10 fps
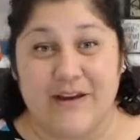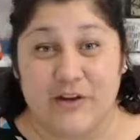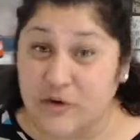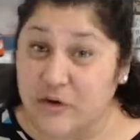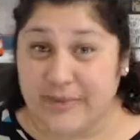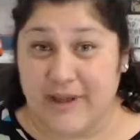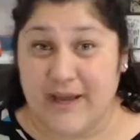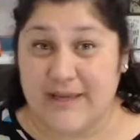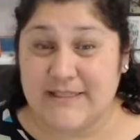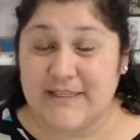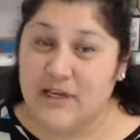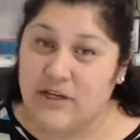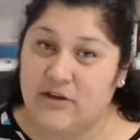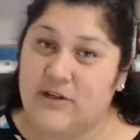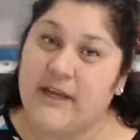Google+,
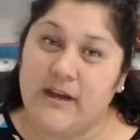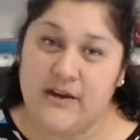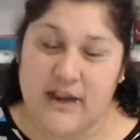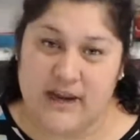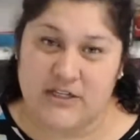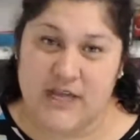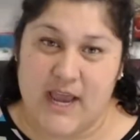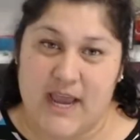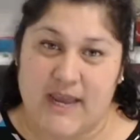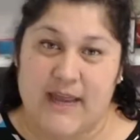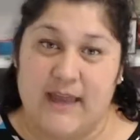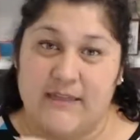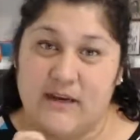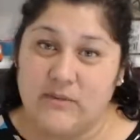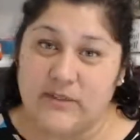you click on a hashtag and
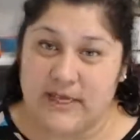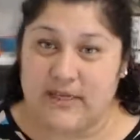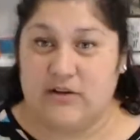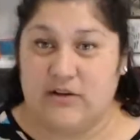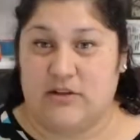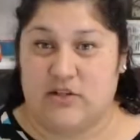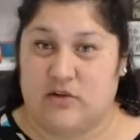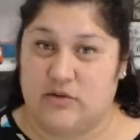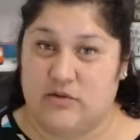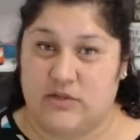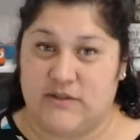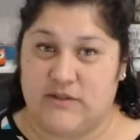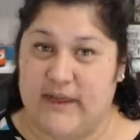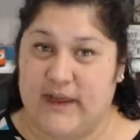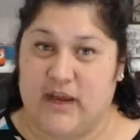then it would take you to the search results for
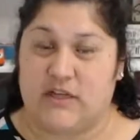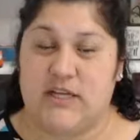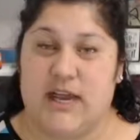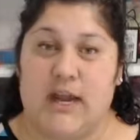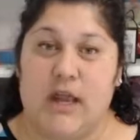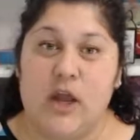that hashtag.